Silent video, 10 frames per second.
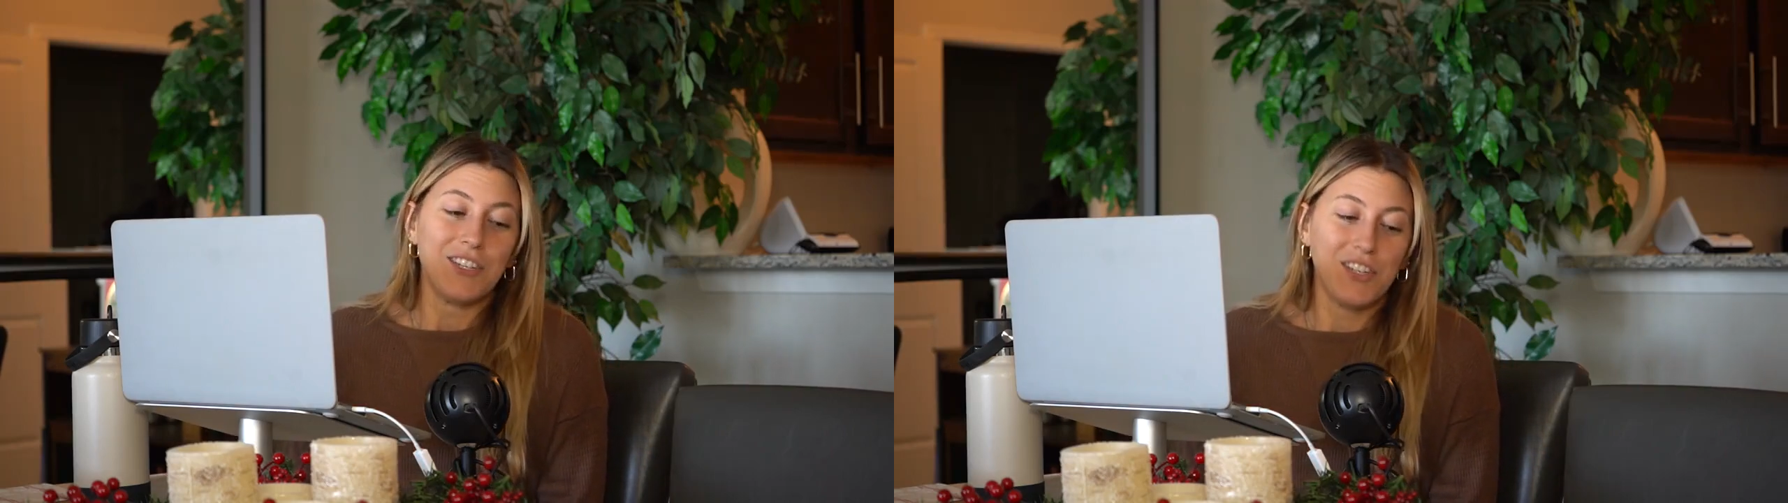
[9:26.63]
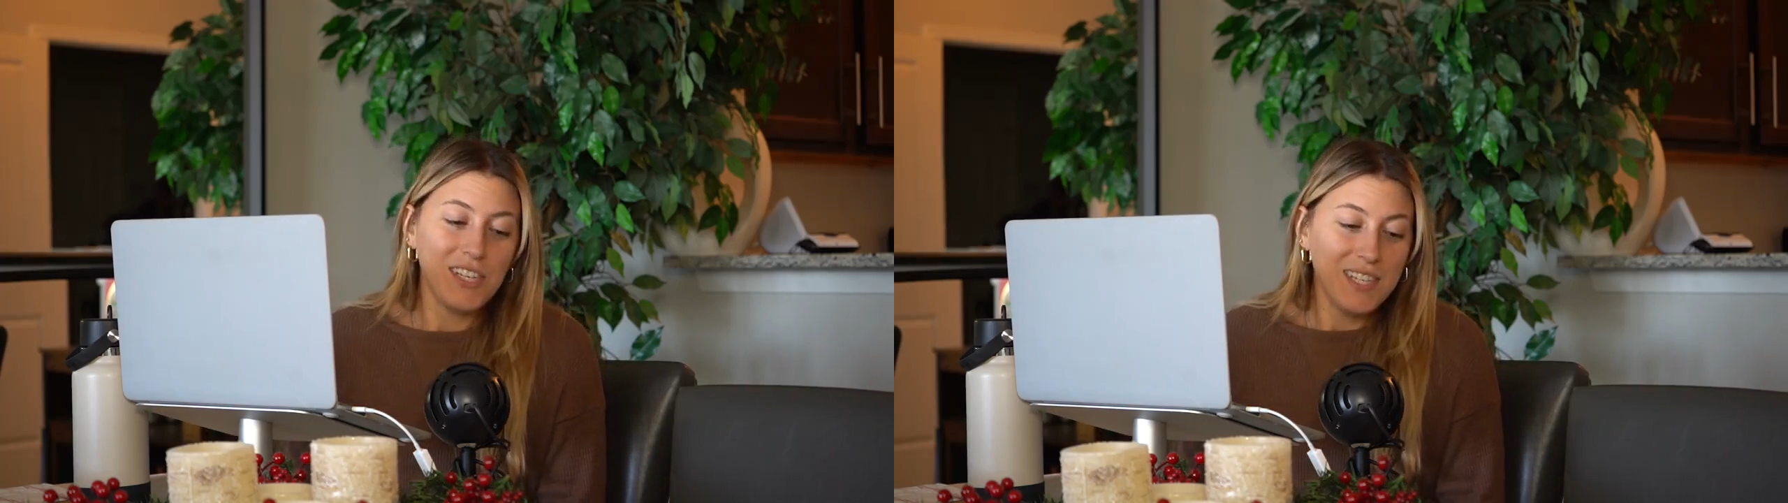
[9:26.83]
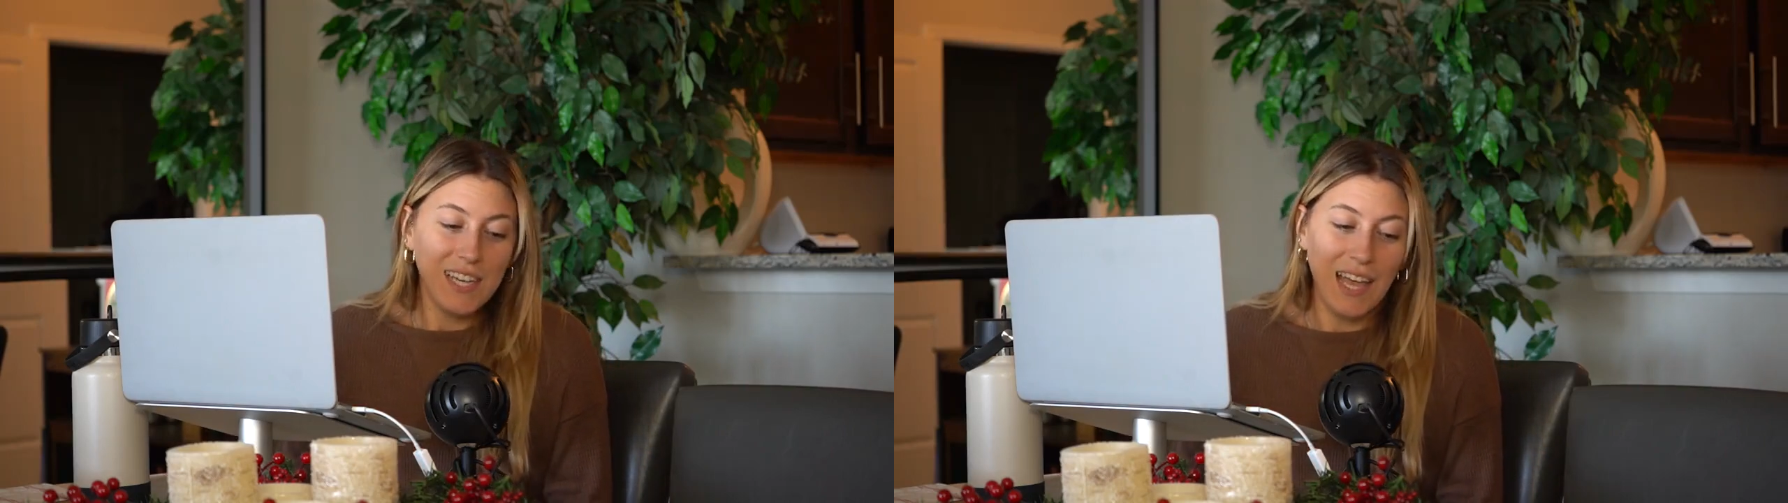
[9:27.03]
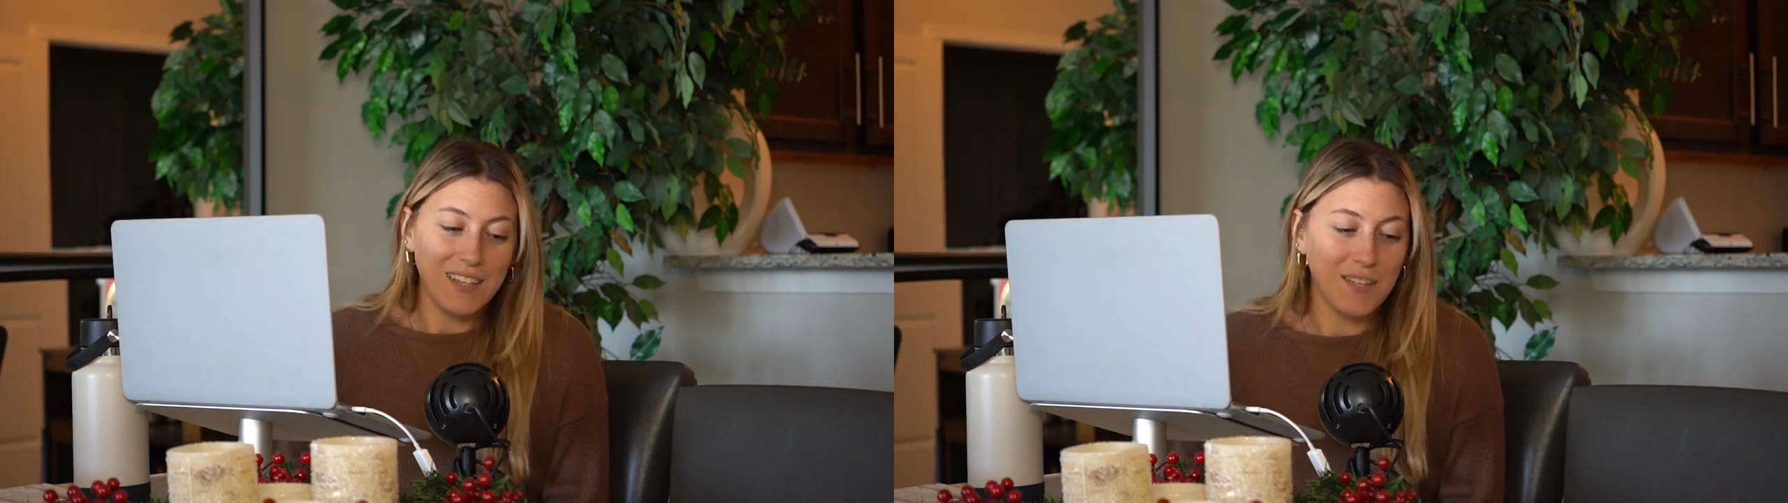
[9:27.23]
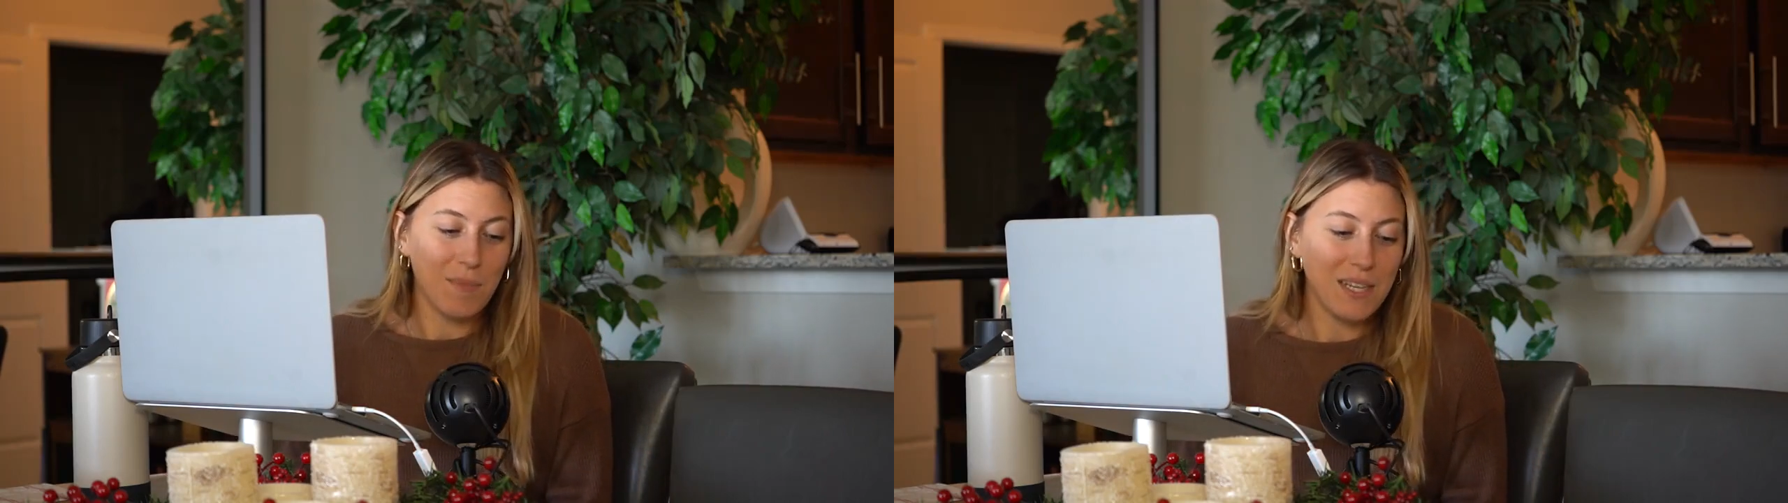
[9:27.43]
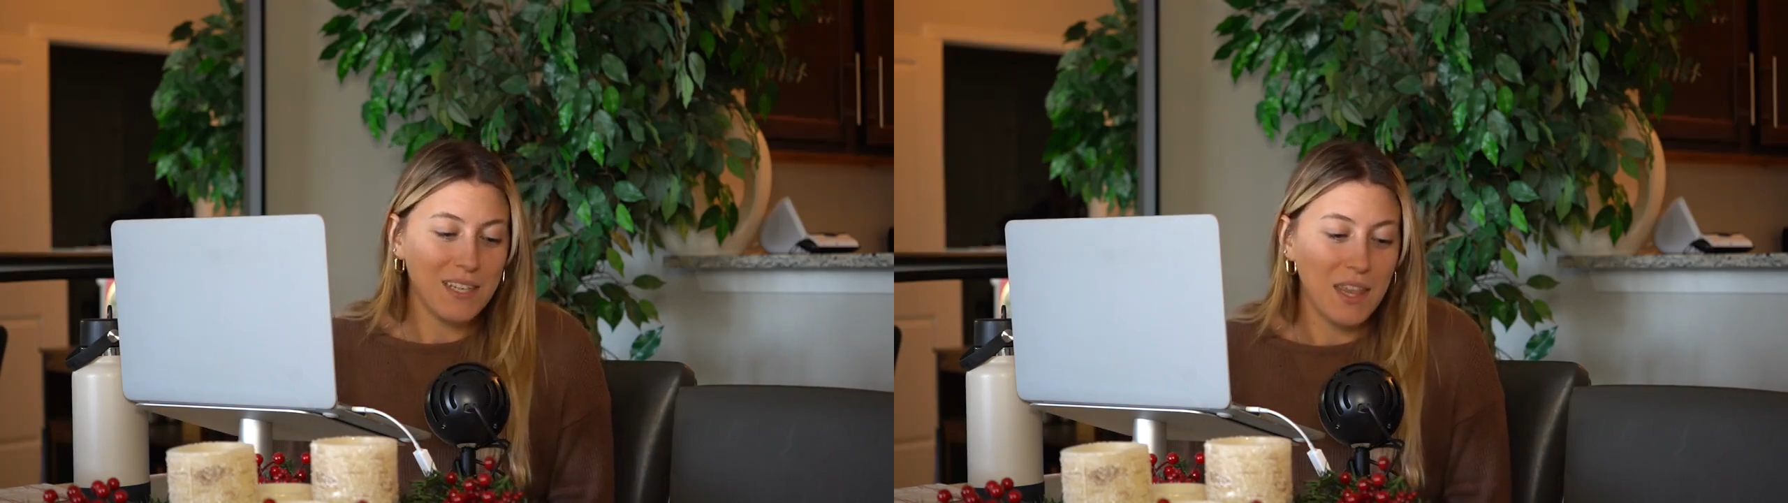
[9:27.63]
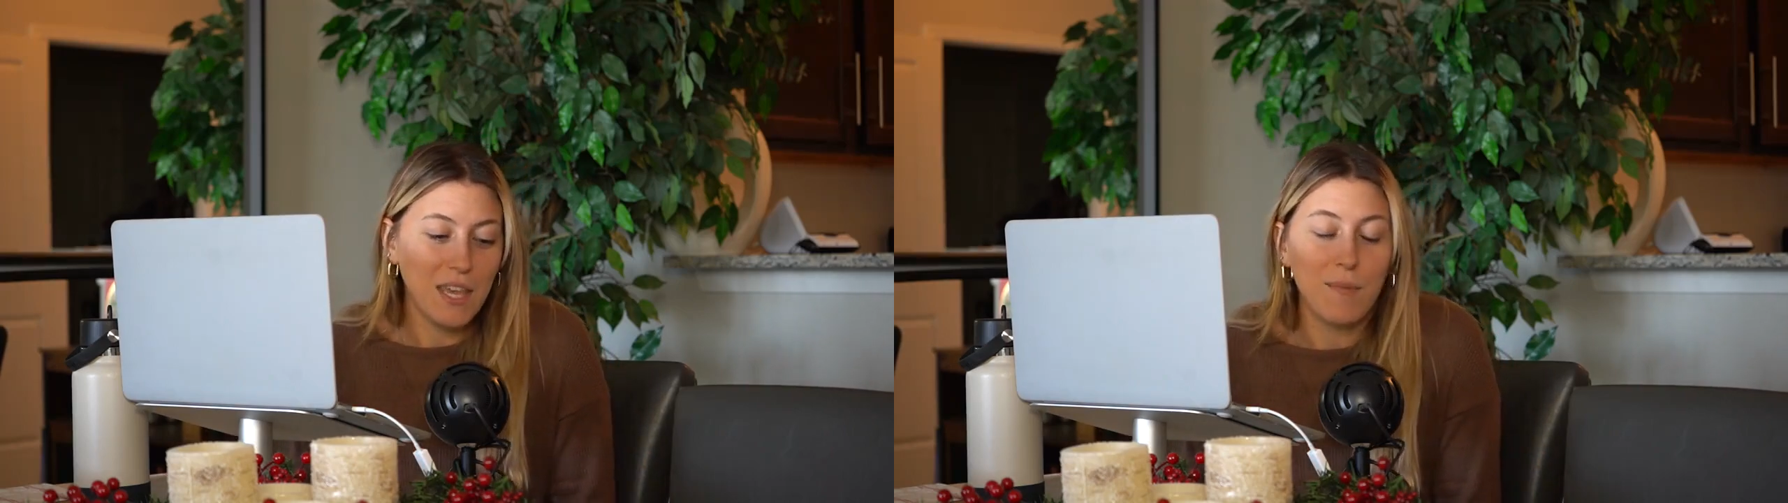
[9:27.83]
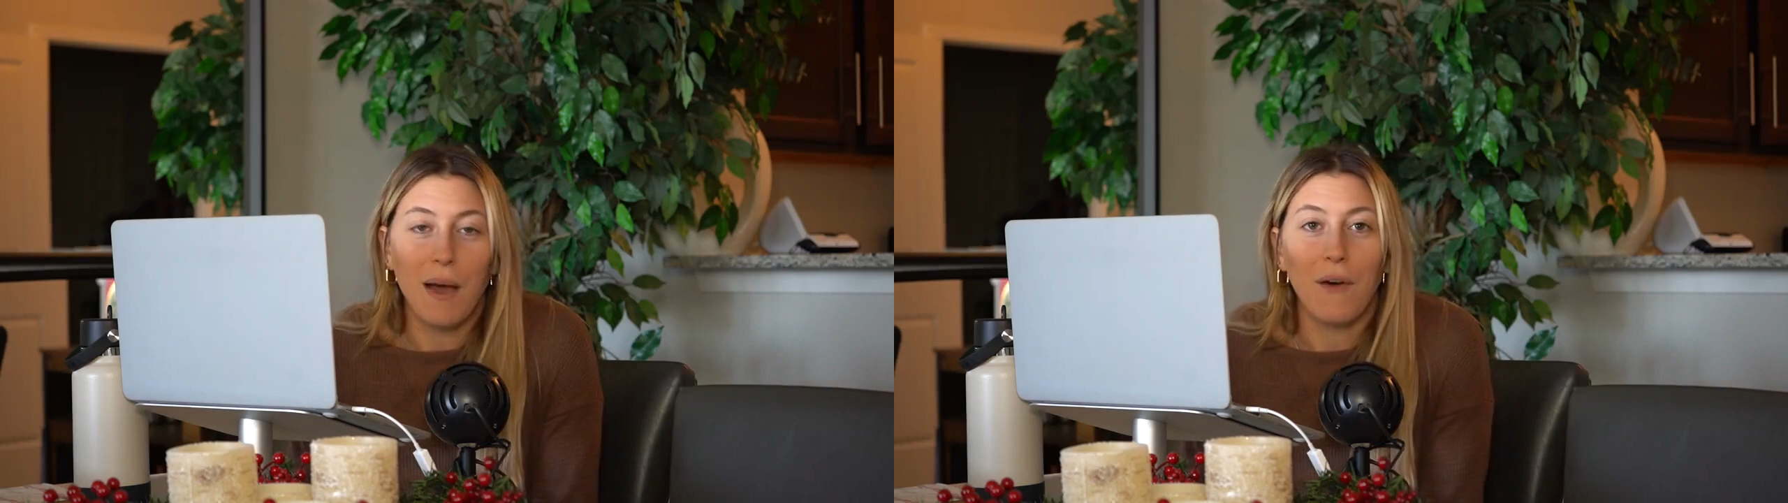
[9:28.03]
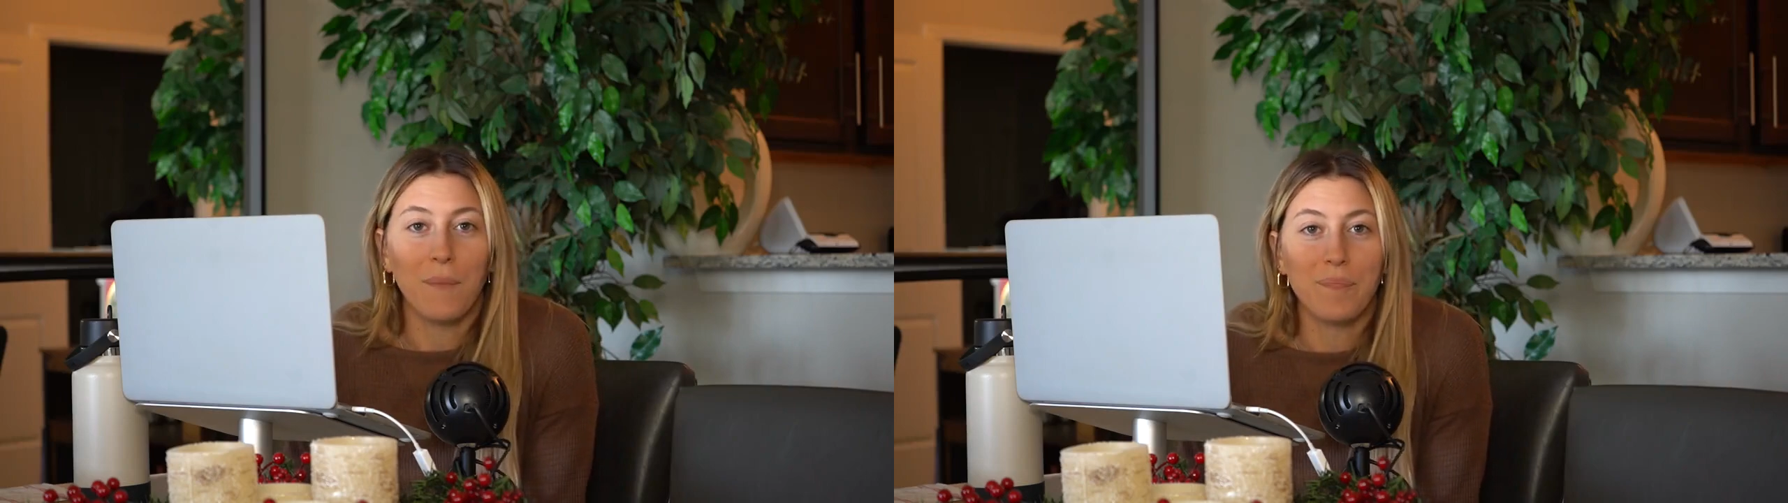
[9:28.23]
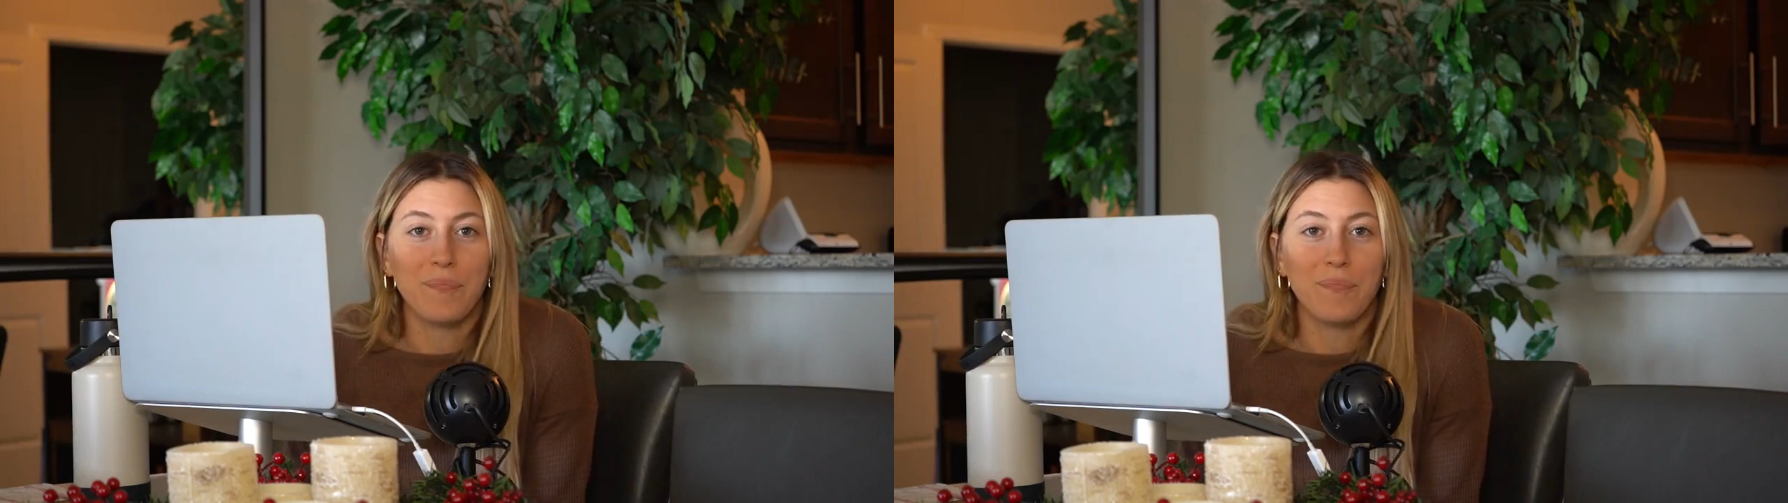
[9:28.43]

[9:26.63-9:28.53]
just again, some things to think about.